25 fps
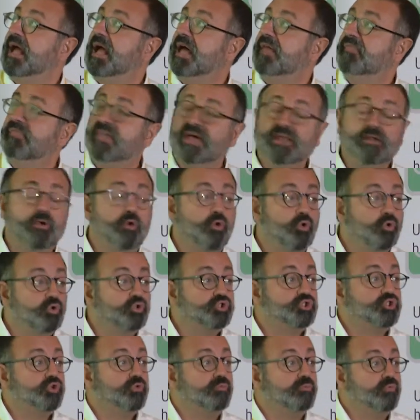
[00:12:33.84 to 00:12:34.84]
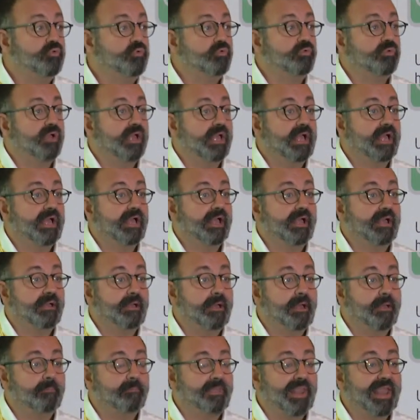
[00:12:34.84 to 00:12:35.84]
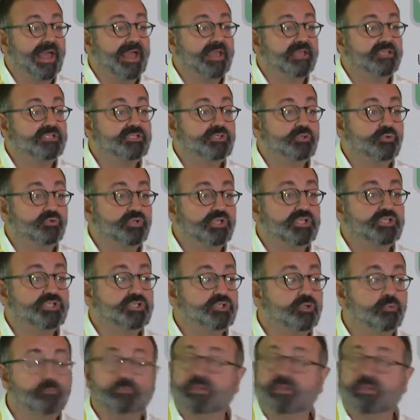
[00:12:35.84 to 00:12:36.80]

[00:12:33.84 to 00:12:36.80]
And that also applies to digital